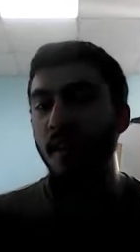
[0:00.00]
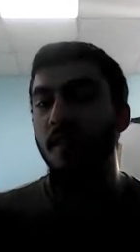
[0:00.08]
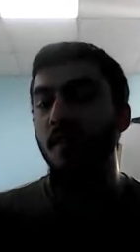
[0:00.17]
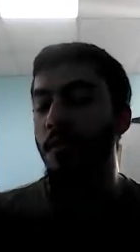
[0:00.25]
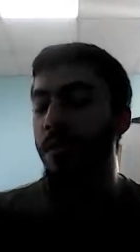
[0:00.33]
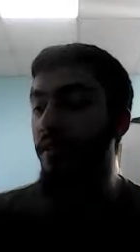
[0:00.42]

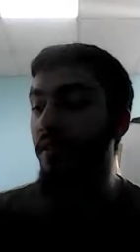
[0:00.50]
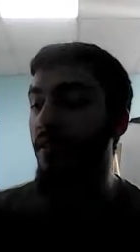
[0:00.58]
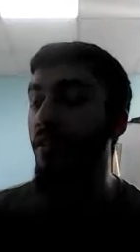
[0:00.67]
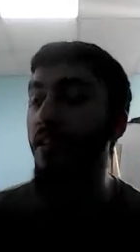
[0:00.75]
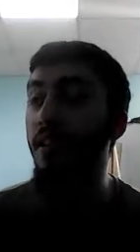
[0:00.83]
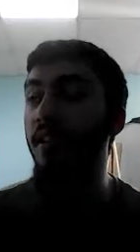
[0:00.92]
So we should
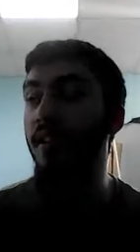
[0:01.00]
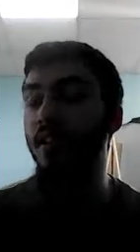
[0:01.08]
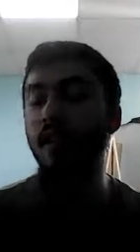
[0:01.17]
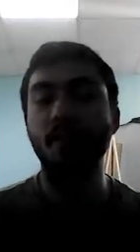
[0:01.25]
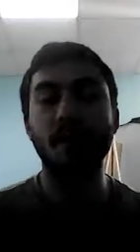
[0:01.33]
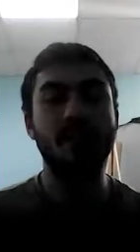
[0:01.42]
learn these.
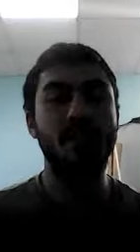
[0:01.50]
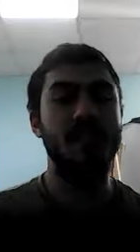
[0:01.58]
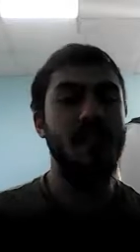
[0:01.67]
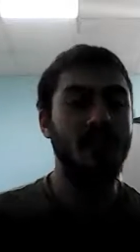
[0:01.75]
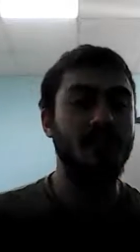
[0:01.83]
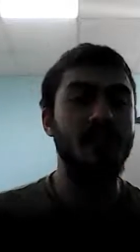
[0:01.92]
I'm not just
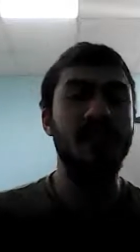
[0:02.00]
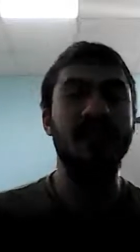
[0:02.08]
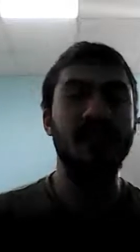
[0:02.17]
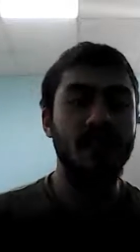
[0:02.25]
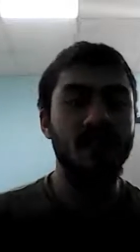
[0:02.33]
here to talk.